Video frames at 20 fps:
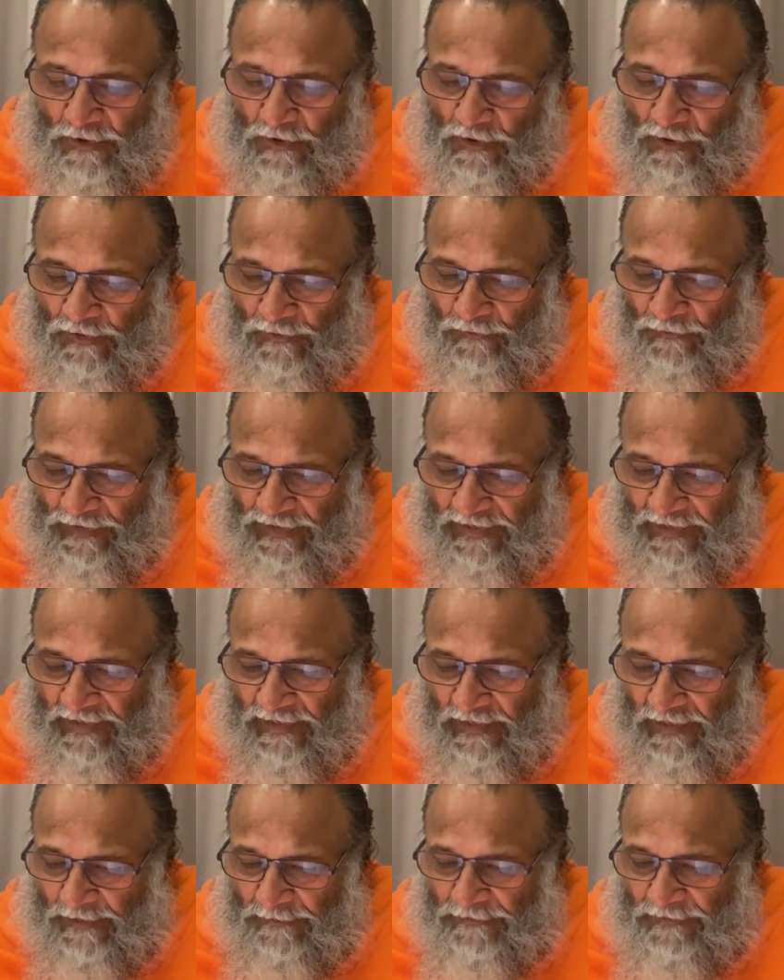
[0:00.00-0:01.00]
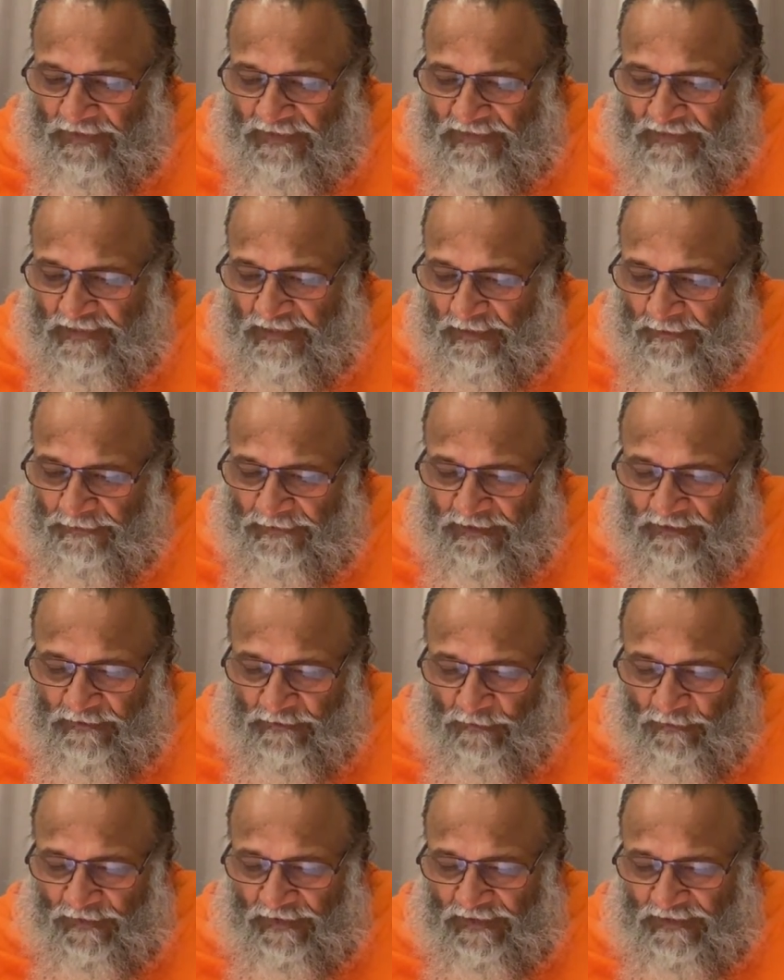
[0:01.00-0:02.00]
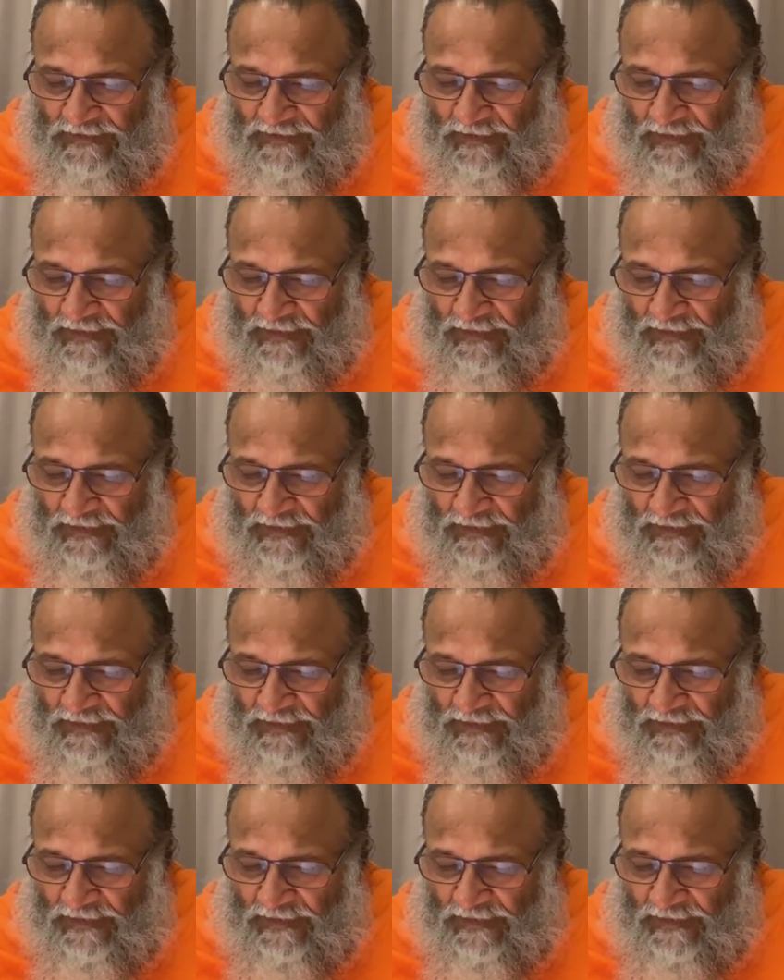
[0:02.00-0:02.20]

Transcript: on waking up, the sleep disappears,